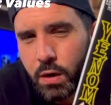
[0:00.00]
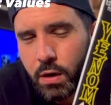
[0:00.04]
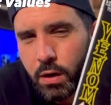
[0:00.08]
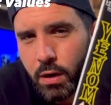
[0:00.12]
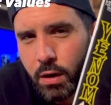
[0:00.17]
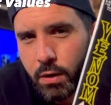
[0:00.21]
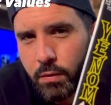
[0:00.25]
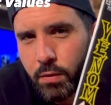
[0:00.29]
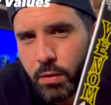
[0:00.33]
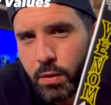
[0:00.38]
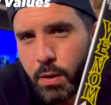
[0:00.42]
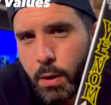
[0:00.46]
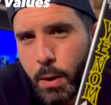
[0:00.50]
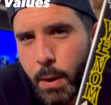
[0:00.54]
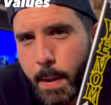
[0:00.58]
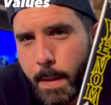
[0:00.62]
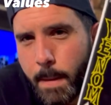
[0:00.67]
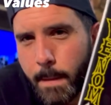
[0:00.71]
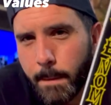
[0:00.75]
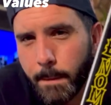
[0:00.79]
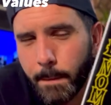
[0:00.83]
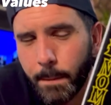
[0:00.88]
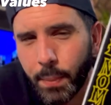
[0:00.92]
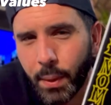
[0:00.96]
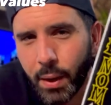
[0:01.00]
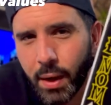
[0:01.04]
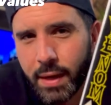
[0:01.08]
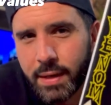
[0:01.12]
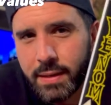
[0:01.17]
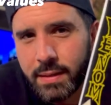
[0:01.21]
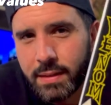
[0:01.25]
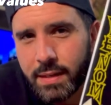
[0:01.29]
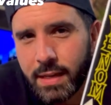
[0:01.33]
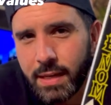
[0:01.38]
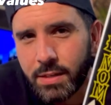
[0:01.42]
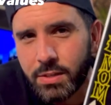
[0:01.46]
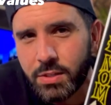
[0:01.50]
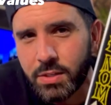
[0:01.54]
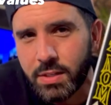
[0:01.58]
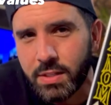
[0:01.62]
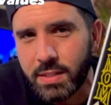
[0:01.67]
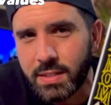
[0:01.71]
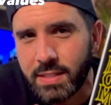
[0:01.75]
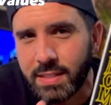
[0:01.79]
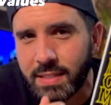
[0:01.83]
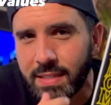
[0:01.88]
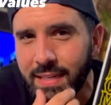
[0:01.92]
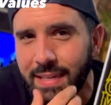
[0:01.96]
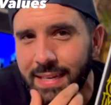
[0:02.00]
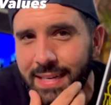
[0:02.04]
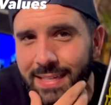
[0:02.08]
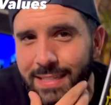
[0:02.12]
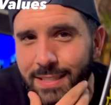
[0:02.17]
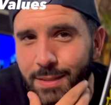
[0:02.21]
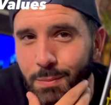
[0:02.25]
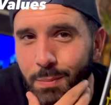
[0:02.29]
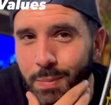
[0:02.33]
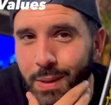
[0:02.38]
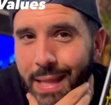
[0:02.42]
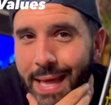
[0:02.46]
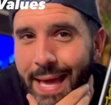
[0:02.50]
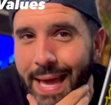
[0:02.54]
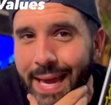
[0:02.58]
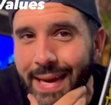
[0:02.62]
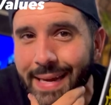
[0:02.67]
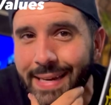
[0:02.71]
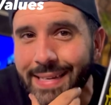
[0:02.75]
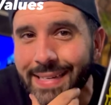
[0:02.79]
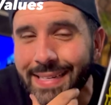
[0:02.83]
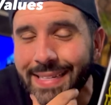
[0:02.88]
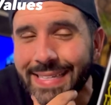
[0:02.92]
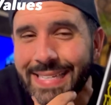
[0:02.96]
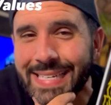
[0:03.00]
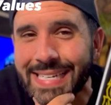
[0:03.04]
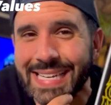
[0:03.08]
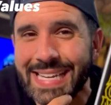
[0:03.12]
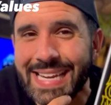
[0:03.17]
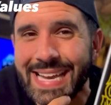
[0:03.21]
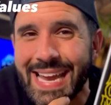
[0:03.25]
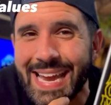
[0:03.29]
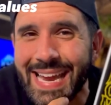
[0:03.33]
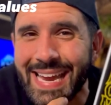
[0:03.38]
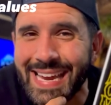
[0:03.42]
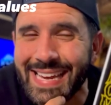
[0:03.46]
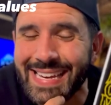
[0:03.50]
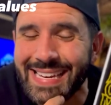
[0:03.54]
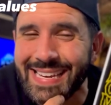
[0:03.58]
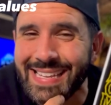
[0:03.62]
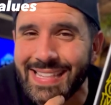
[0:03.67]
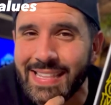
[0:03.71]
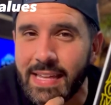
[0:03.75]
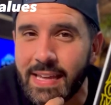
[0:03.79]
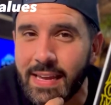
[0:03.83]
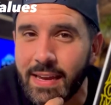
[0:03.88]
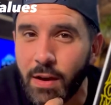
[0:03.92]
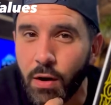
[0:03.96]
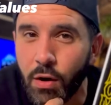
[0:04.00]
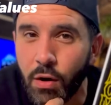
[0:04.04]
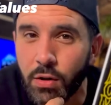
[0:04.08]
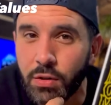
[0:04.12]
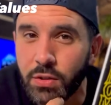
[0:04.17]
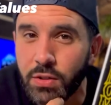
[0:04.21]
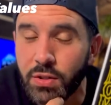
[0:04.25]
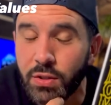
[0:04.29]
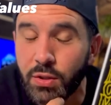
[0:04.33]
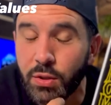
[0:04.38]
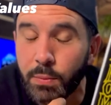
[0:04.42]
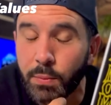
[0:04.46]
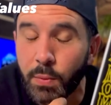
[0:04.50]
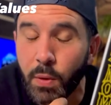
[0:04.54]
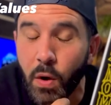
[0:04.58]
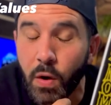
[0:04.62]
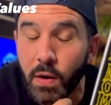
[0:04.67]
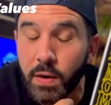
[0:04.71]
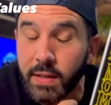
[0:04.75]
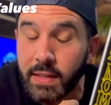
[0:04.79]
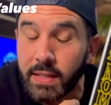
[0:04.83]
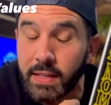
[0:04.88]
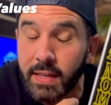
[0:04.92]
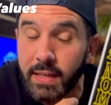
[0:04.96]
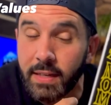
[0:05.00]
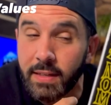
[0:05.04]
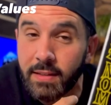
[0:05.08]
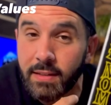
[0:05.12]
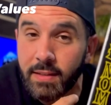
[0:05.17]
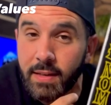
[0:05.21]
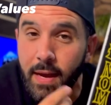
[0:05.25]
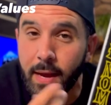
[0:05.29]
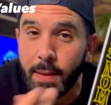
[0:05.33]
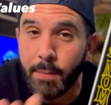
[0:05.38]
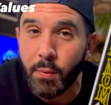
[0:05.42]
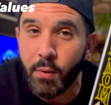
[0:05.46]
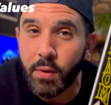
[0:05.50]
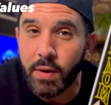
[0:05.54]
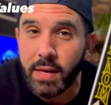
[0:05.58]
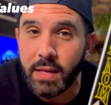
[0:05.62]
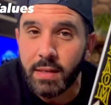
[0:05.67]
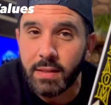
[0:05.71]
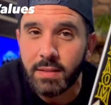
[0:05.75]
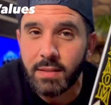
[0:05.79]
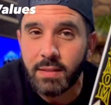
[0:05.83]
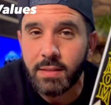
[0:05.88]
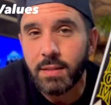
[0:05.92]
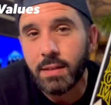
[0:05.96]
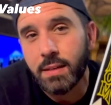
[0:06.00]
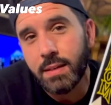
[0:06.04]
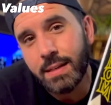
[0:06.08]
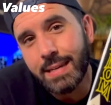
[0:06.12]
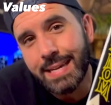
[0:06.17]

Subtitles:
cover, but as you can see, it's black and they are just super hard to get 9.8s.